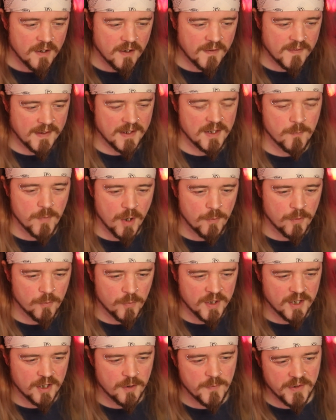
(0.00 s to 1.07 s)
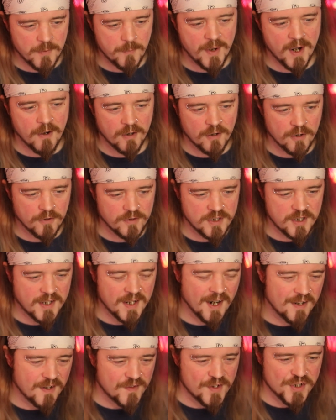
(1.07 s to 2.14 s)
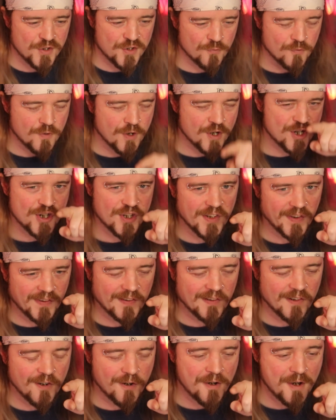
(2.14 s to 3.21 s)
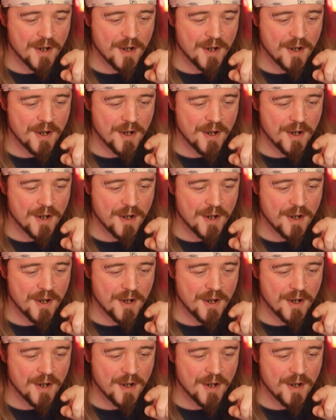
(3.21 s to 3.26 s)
because at the moment when it comes to Paragon, you kind of just rush the slot,